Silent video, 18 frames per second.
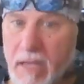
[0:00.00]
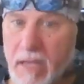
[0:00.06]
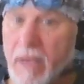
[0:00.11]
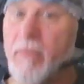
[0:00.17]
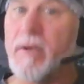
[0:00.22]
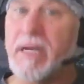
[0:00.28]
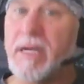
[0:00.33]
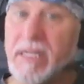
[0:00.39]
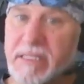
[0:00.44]

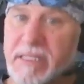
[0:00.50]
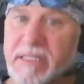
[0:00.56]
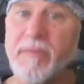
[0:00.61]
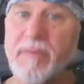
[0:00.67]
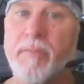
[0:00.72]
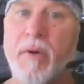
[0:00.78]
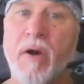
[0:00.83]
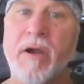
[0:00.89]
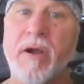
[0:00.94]
he went into
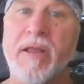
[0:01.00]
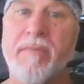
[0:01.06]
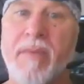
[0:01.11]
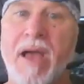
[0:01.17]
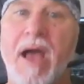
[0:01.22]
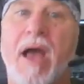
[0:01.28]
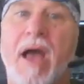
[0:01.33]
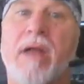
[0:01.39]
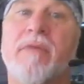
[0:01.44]
the party
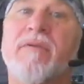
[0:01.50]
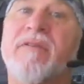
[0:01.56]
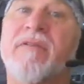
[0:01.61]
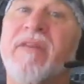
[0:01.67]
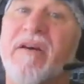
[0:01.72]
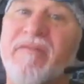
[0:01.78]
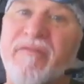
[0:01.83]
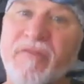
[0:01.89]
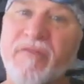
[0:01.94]
pad,
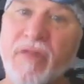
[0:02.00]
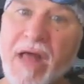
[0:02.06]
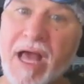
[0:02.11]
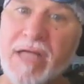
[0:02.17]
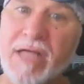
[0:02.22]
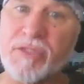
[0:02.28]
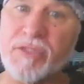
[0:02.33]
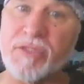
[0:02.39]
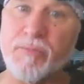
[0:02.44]
the
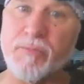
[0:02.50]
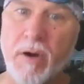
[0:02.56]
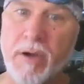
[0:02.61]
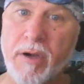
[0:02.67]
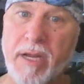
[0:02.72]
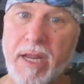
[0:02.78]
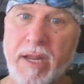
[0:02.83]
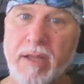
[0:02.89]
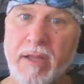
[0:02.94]
flesh
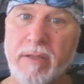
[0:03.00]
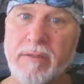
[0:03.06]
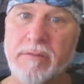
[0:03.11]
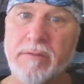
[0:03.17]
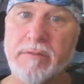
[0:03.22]
party.